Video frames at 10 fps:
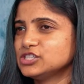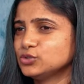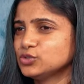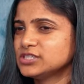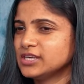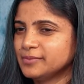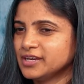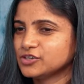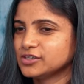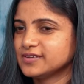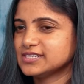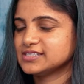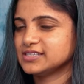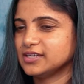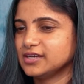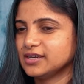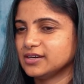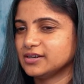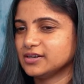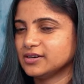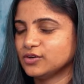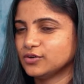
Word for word: so CMR University, uh,